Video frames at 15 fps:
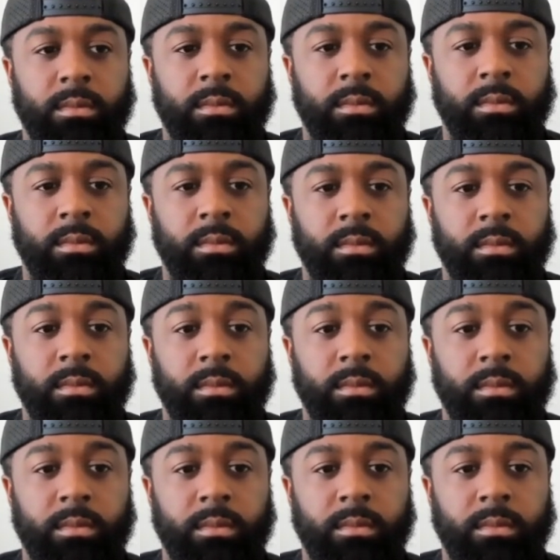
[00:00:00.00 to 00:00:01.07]

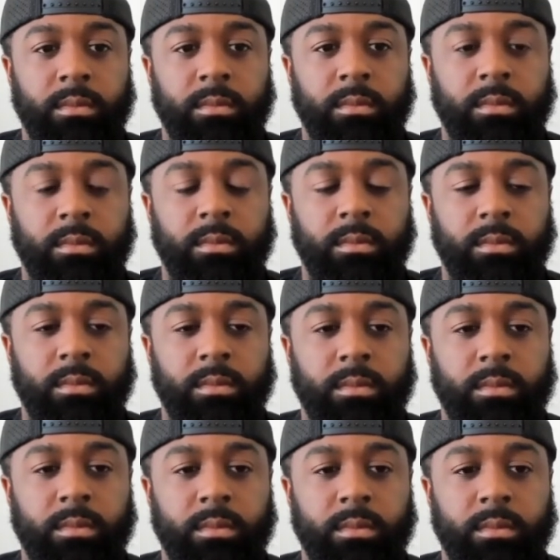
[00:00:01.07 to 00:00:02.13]

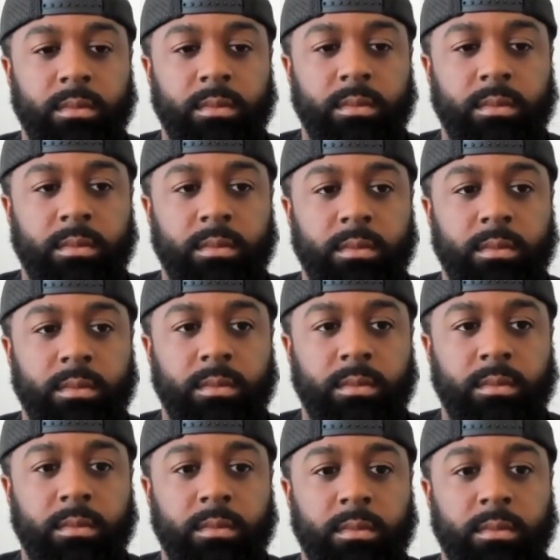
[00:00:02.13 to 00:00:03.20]

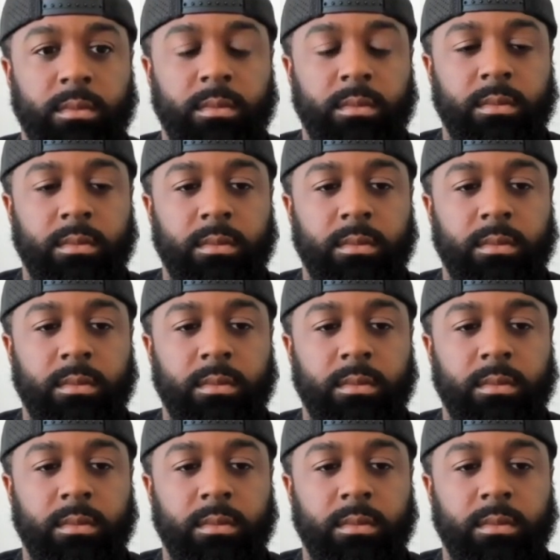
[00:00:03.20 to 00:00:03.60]
(not speaking)